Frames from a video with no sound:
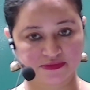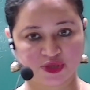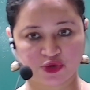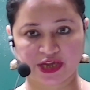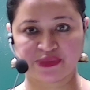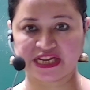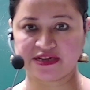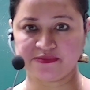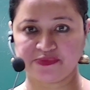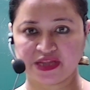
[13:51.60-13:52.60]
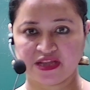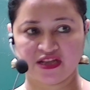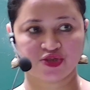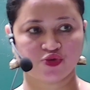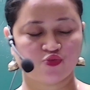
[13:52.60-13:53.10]
Okay, done?
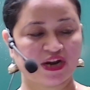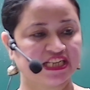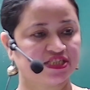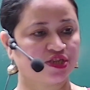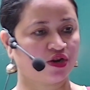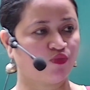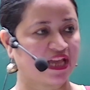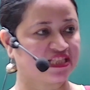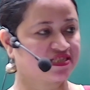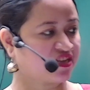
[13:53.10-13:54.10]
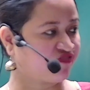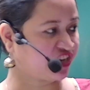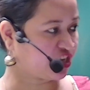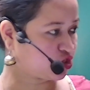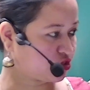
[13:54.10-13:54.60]
So one is your wealth
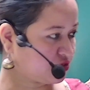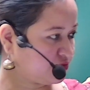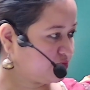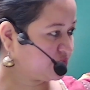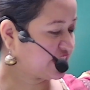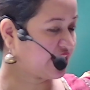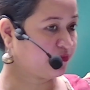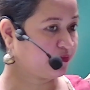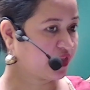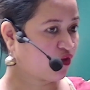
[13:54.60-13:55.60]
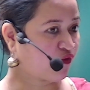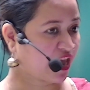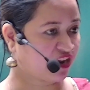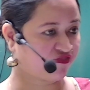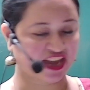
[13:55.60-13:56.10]
definition, then
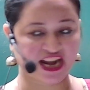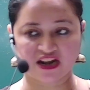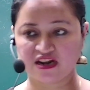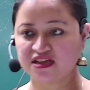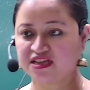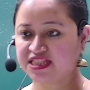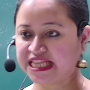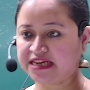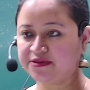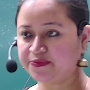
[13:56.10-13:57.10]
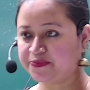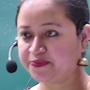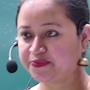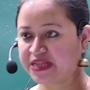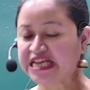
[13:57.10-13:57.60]
welfare, then
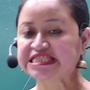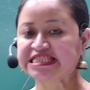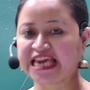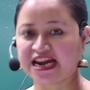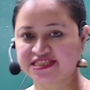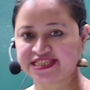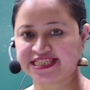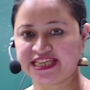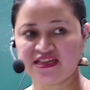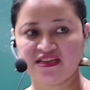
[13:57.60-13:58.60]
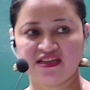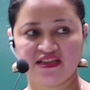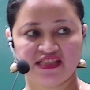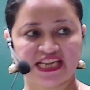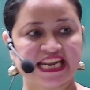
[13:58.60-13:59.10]
scarcity,
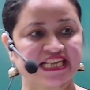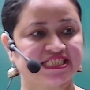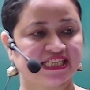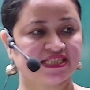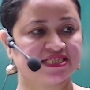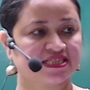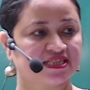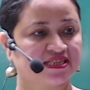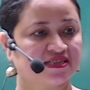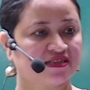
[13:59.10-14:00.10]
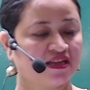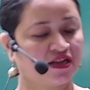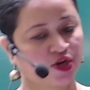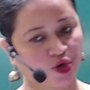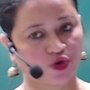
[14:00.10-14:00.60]
the next is
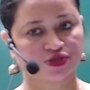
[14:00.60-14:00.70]
growth.